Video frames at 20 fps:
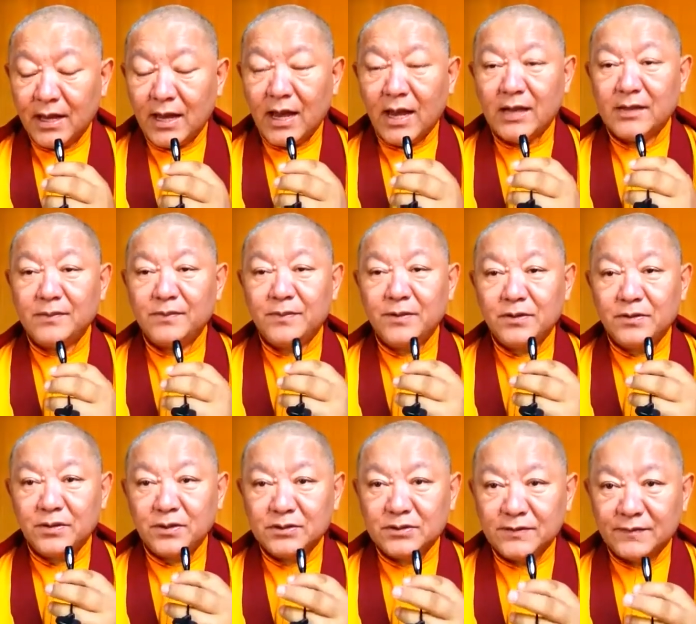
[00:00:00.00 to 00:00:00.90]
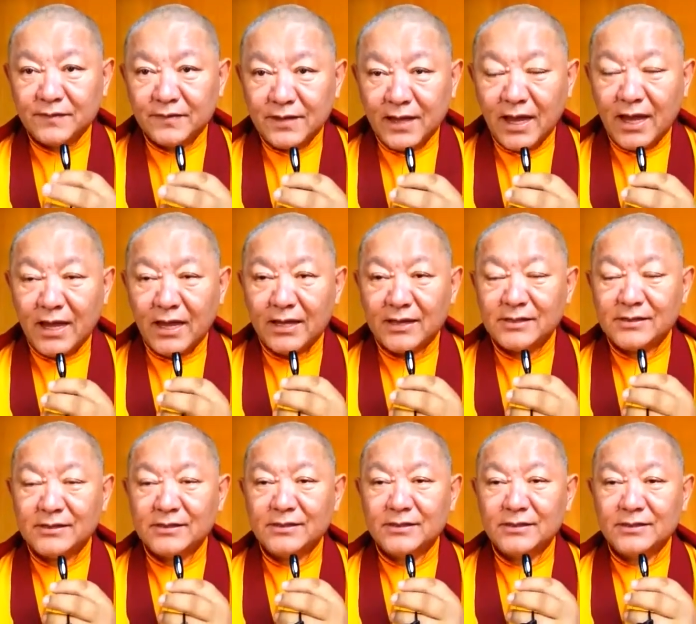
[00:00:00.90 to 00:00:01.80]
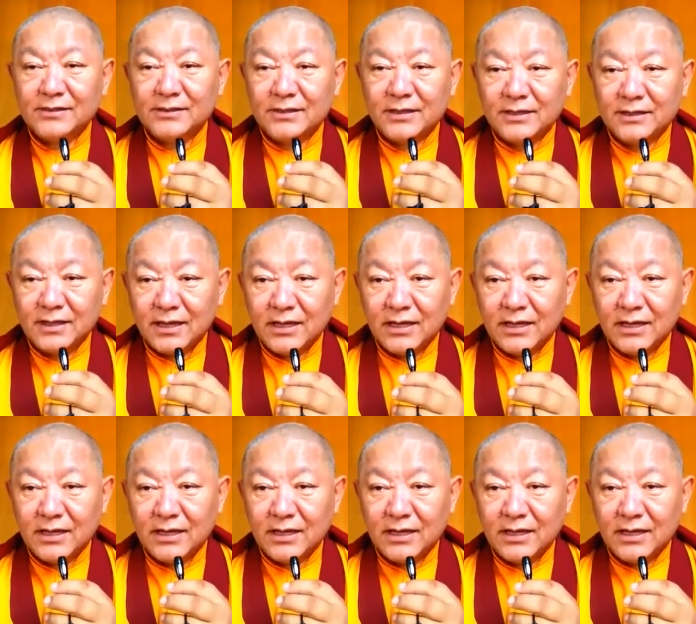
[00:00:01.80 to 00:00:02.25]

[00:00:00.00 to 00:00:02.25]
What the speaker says: And because of that, then